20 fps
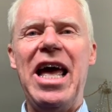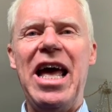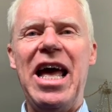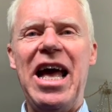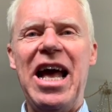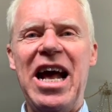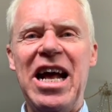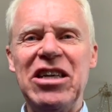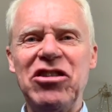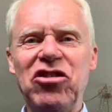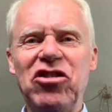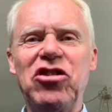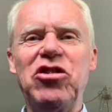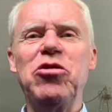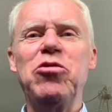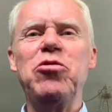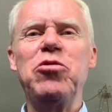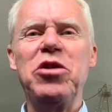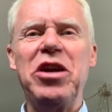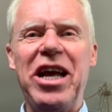as
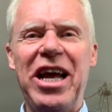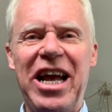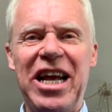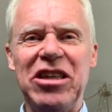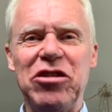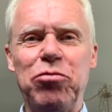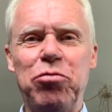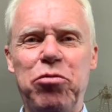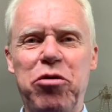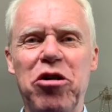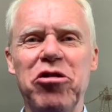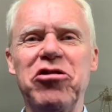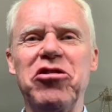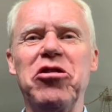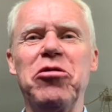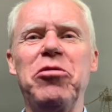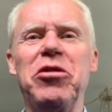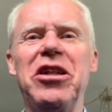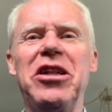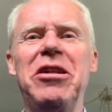soon as
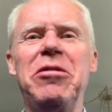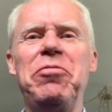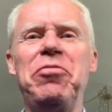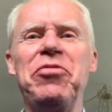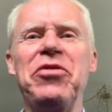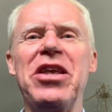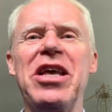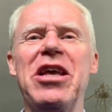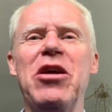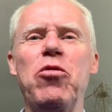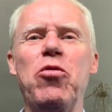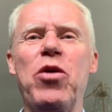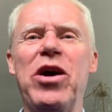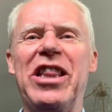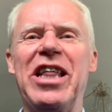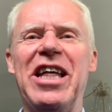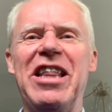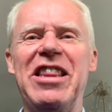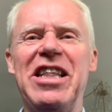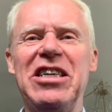possible
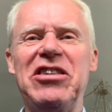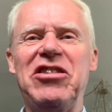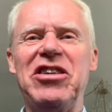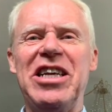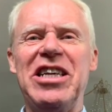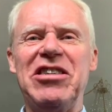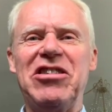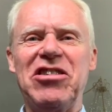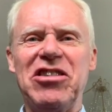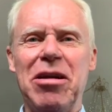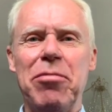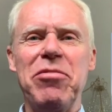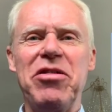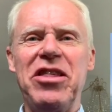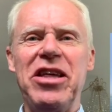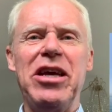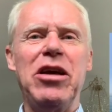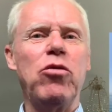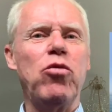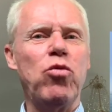whether this is
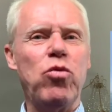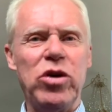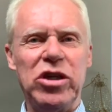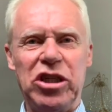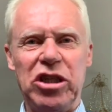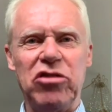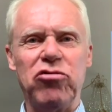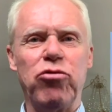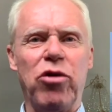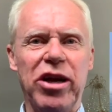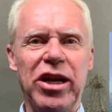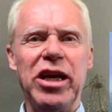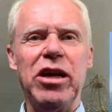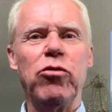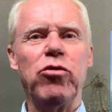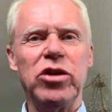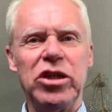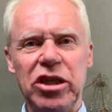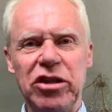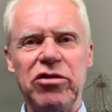something which is running,
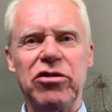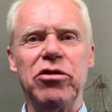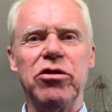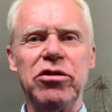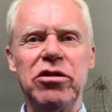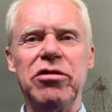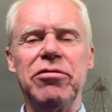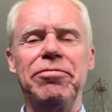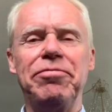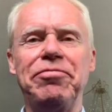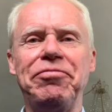which is good,